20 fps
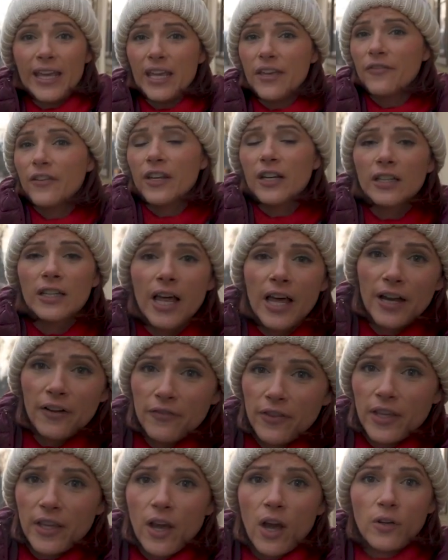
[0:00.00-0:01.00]
Even a lot
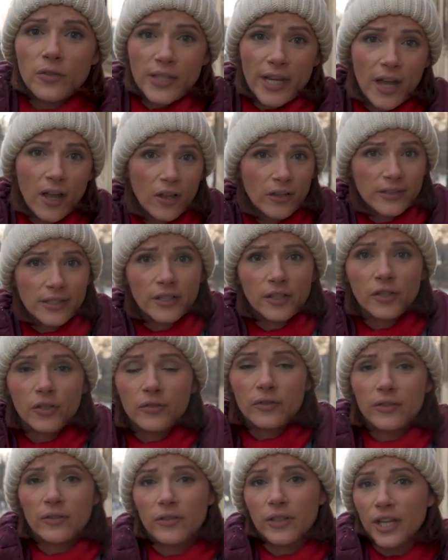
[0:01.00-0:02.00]
of the hotels
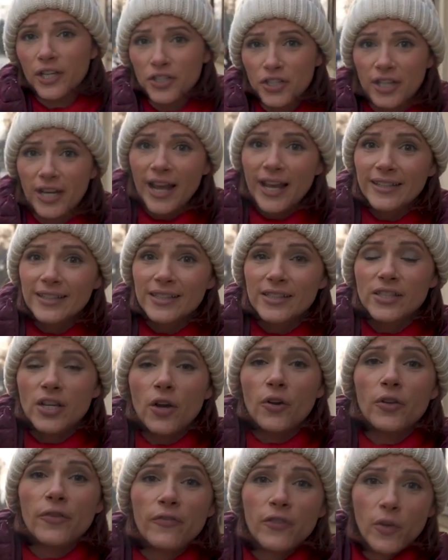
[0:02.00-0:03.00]
include little kitchenettes,
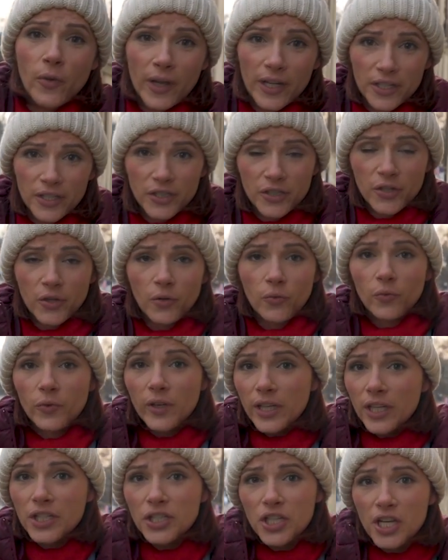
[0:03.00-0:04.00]
so if you wanted to do it
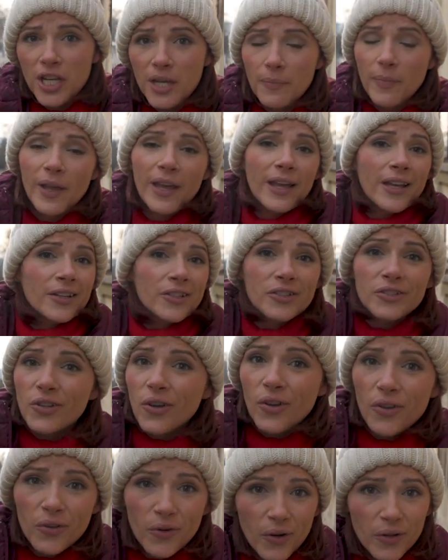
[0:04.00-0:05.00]
really cheap, just
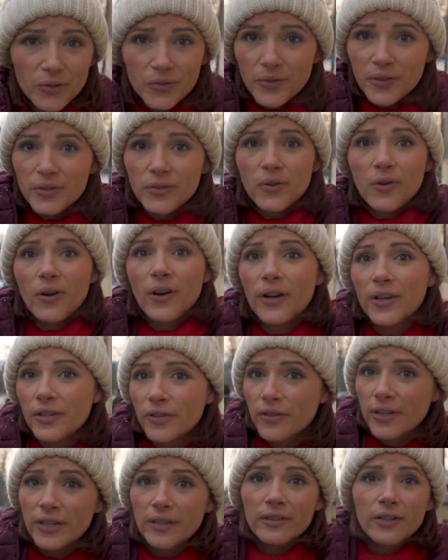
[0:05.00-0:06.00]
go to the grocery store
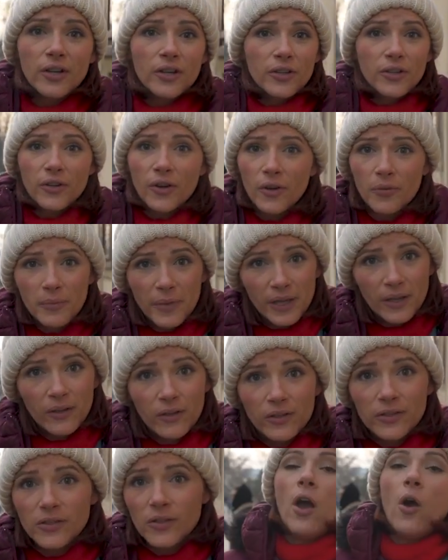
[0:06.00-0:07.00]
and you can cook your own
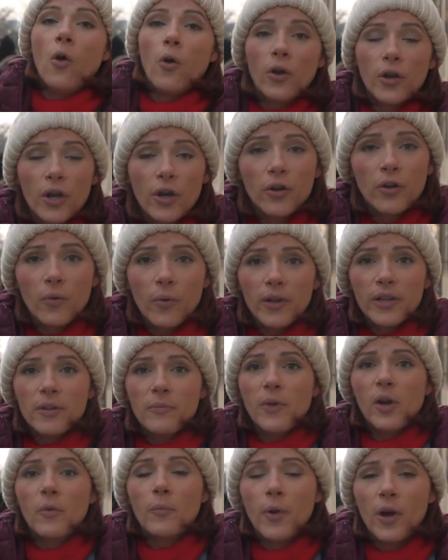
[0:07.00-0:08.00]
meals, or go to one of
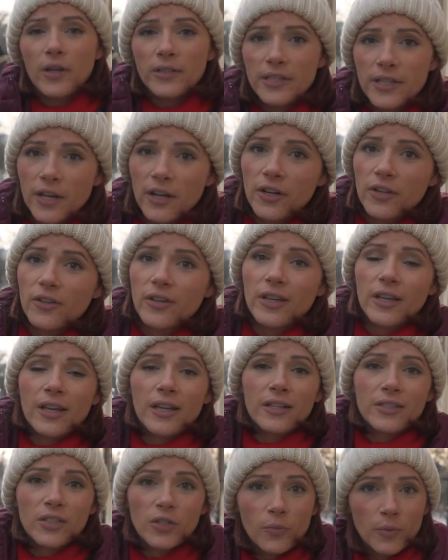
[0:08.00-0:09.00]
the milk bars here and you can
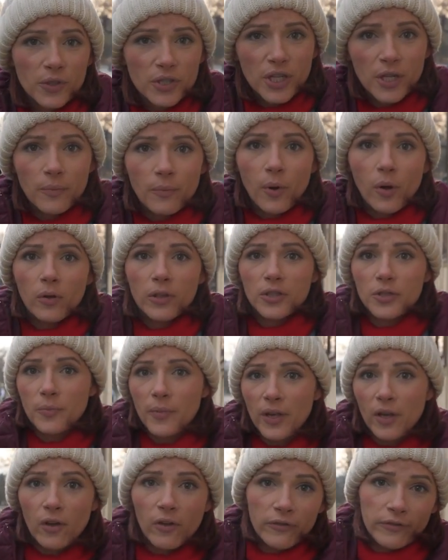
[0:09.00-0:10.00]
get a super cheap Polish
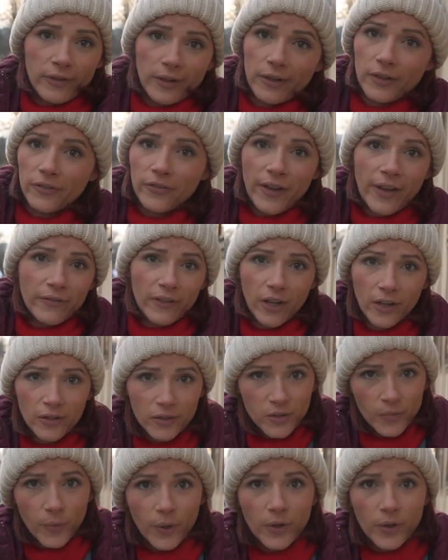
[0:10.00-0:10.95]
meal for under five dollars a